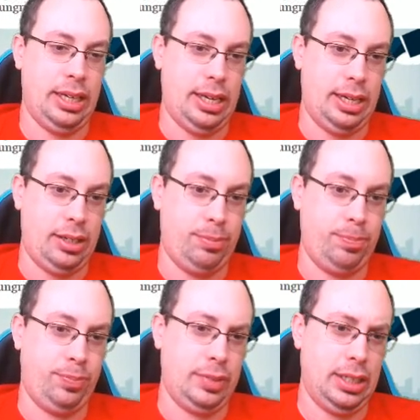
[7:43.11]
Um,
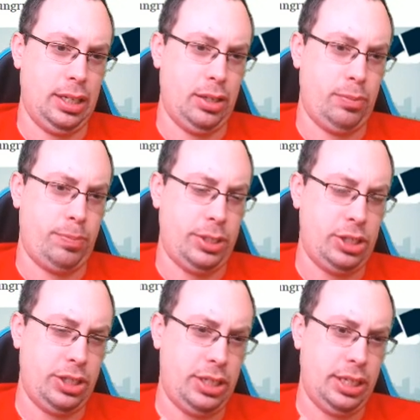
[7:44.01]
but
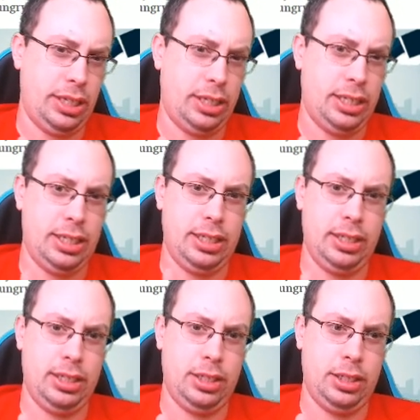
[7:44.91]
just to
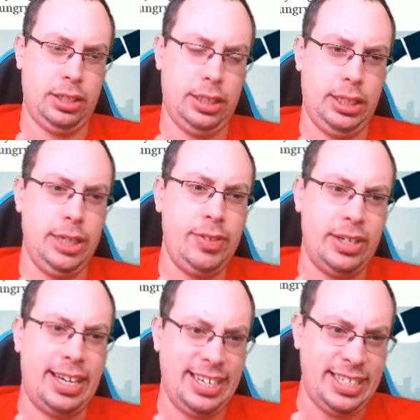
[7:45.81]
give you an
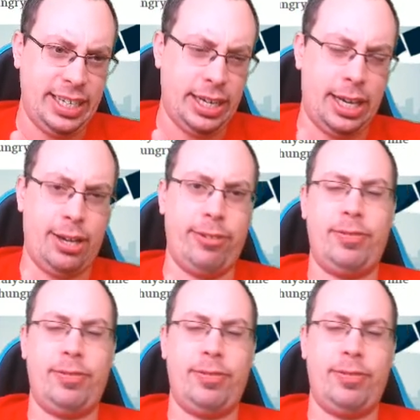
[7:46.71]
idea of